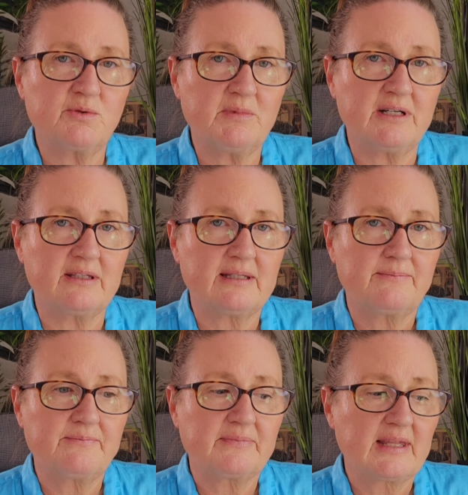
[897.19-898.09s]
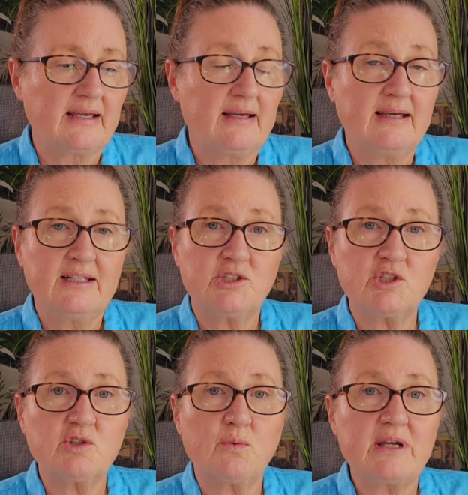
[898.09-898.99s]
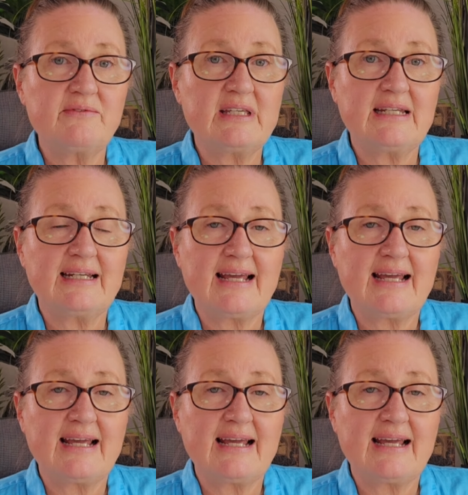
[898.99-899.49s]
month. Just a way of getting